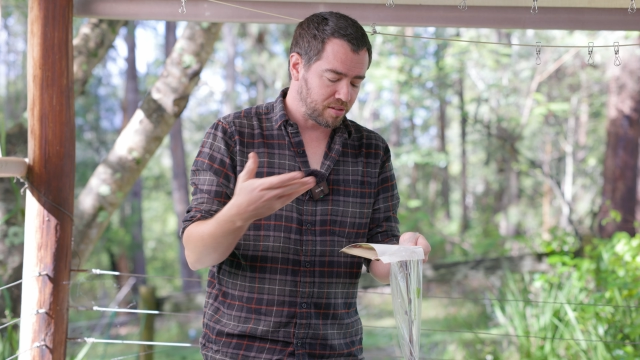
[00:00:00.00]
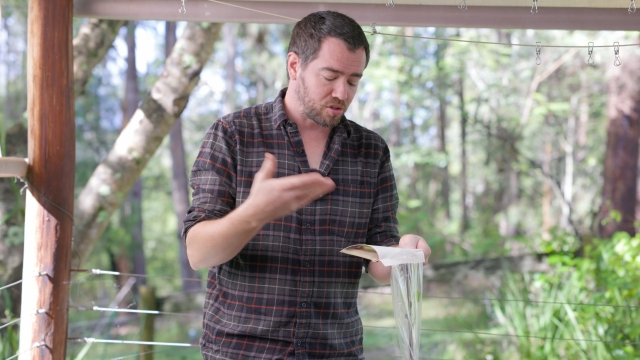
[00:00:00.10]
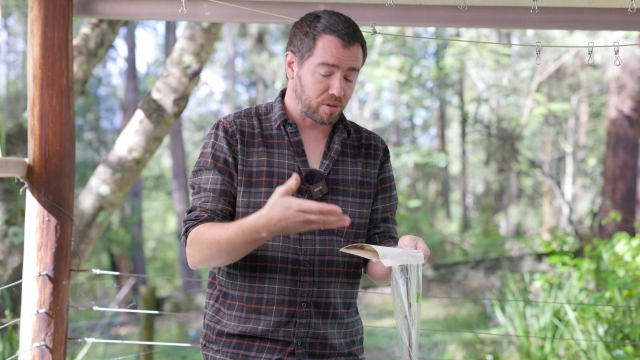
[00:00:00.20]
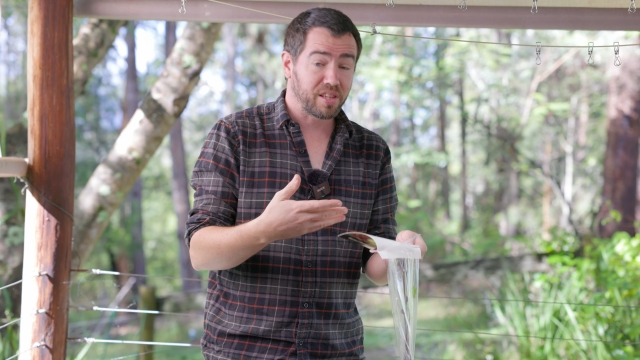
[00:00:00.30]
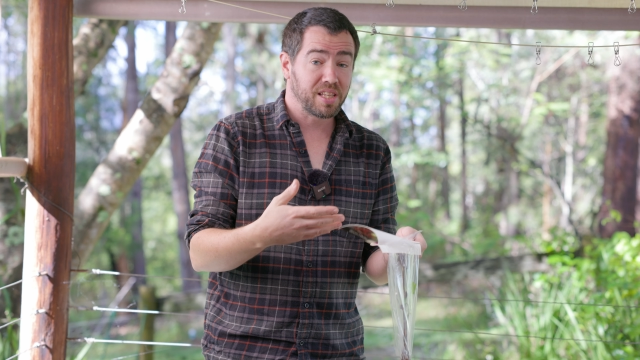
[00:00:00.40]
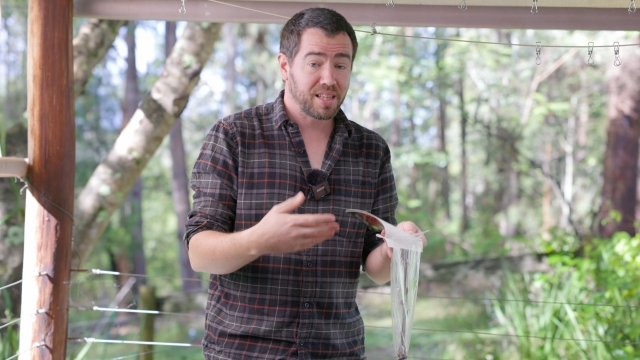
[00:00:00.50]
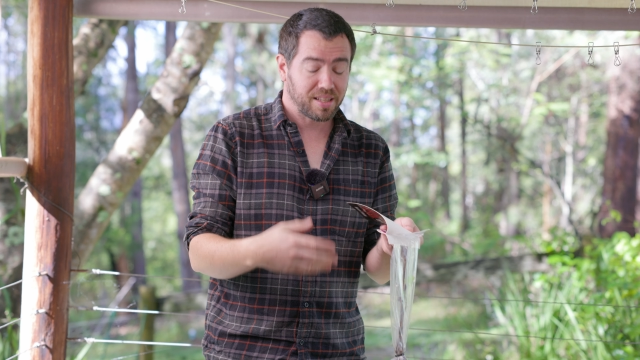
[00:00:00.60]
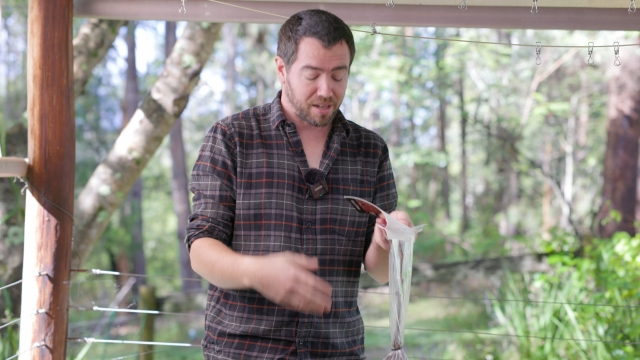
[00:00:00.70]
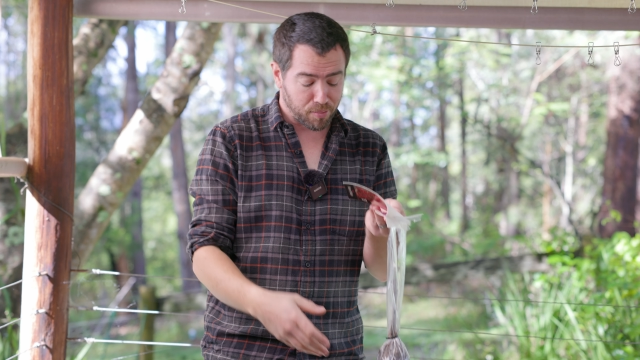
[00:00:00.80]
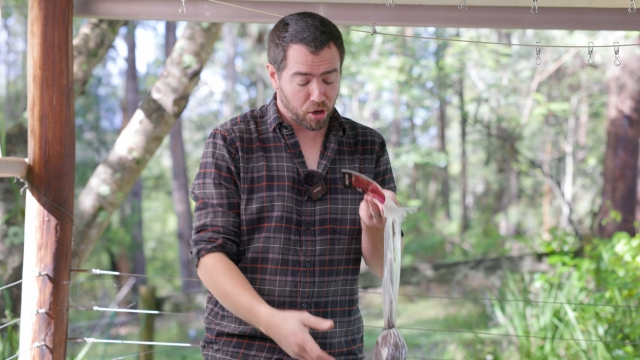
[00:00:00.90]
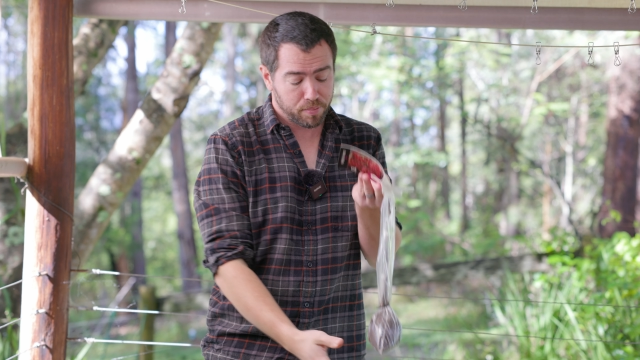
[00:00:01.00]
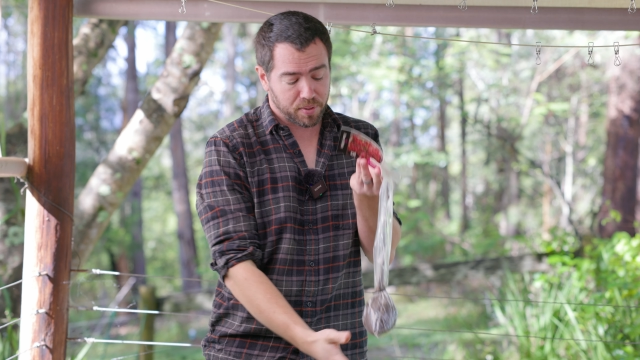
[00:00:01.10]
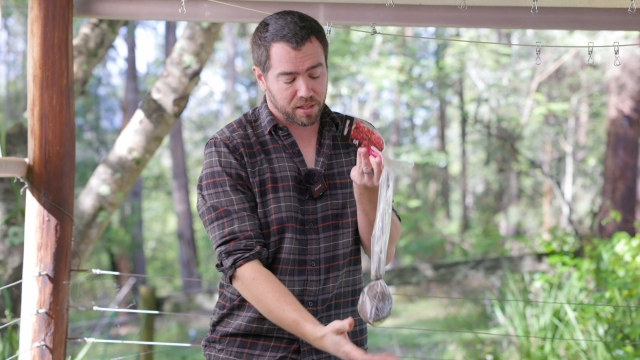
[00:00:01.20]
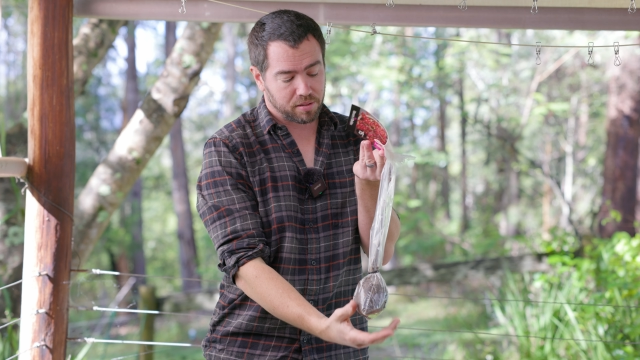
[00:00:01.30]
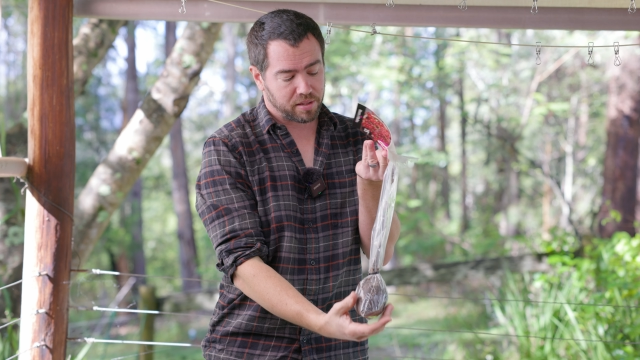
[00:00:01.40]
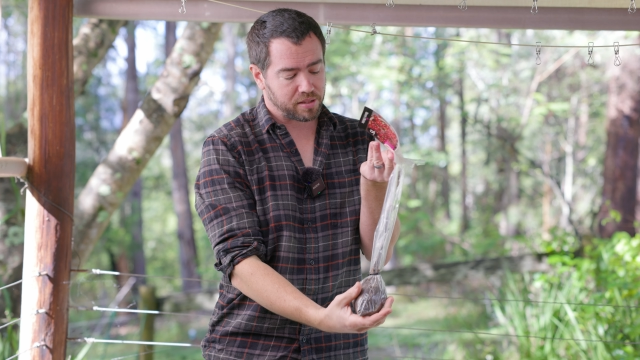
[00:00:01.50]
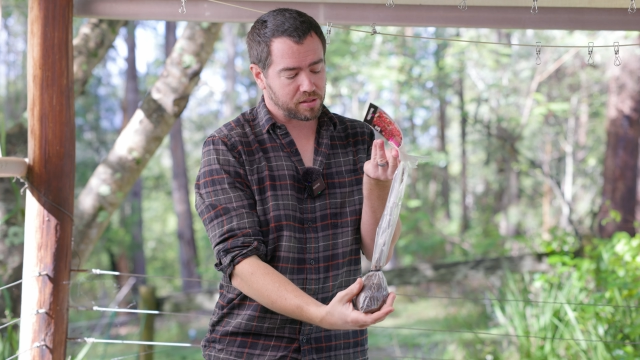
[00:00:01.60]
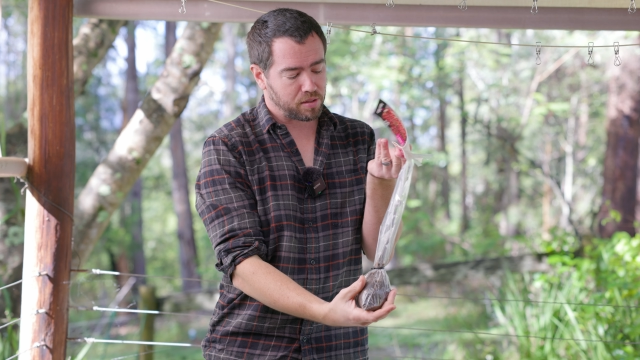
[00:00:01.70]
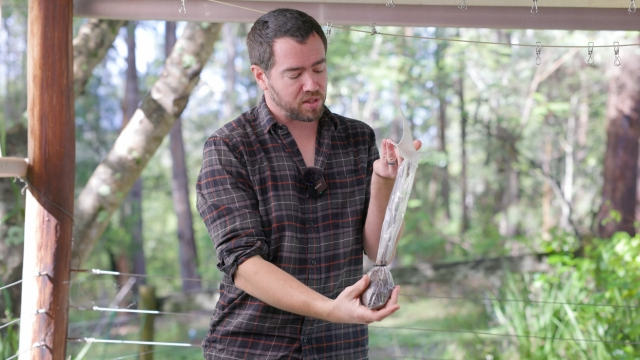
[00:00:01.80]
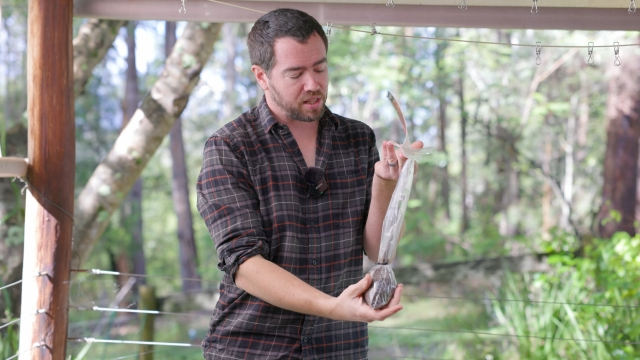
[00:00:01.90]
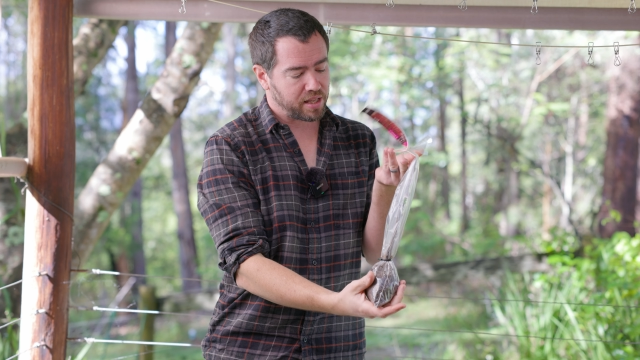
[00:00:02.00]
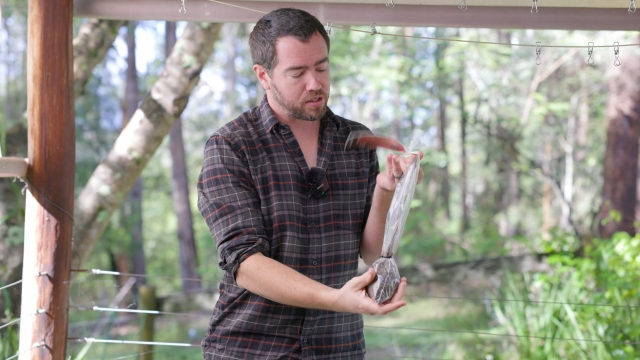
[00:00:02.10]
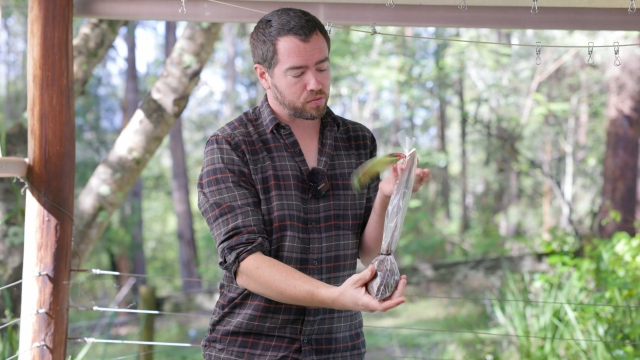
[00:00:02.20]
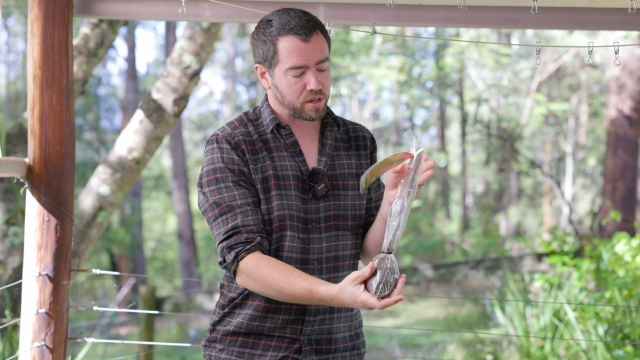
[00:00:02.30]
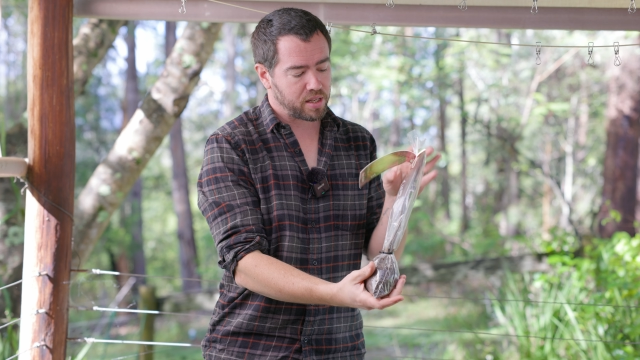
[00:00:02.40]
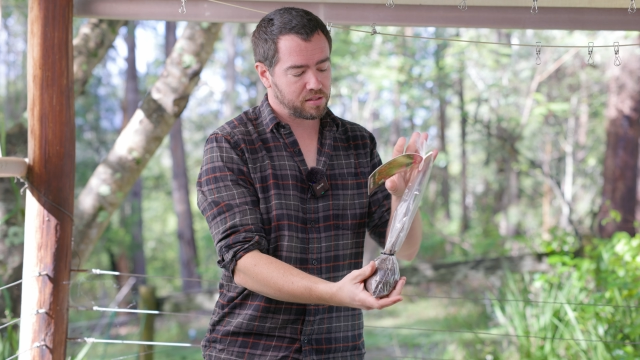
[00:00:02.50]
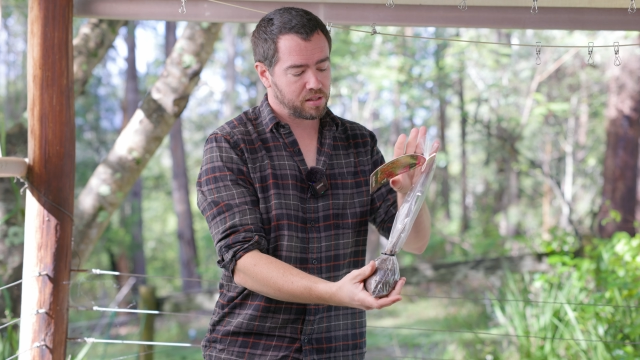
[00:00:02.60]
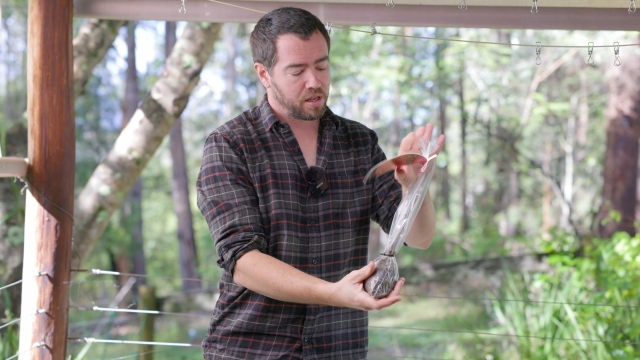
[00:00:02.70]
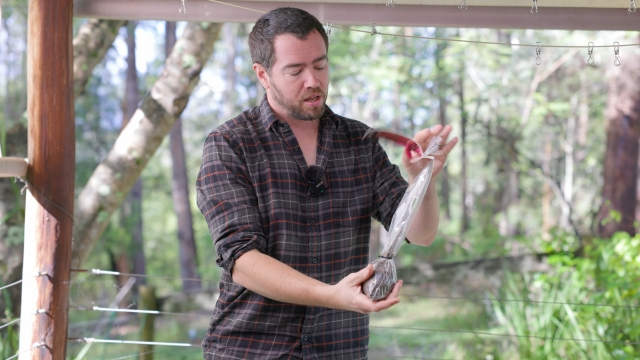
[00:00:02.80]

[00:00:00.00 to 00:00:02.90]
And so I'm hoping that's going to be the case for us.